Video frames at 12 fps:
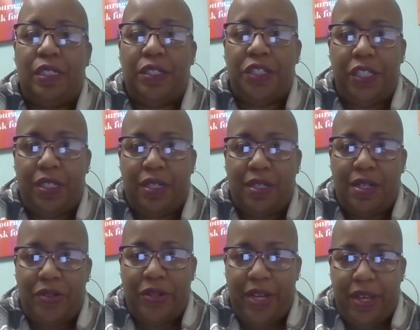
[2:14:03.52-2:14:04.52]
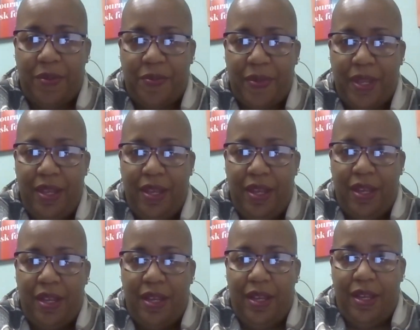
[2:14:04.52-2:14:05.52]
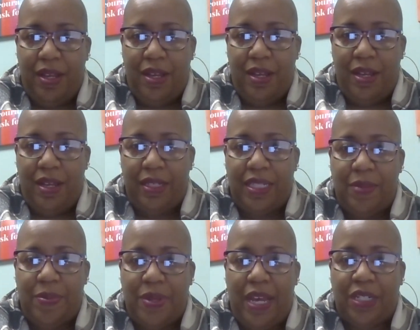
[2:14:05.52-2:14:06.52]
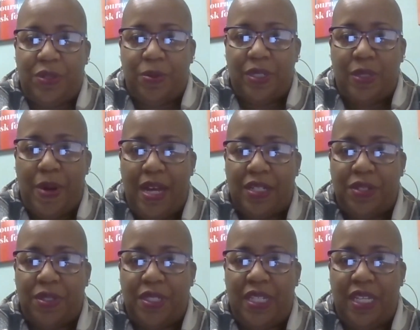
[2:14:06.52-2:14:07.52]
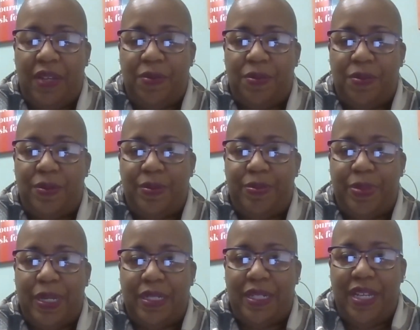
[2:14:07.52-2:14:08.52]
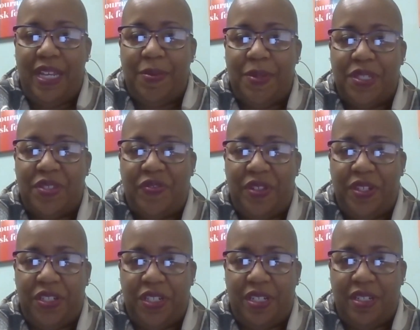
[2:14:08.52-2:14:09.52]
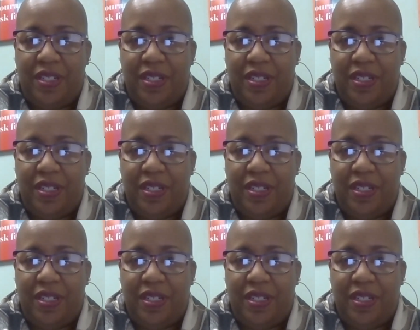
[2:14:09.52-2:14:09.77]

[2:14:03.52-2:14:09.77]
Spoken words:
Yashika. Okay. Exhibit H, response received but deemed insufficient.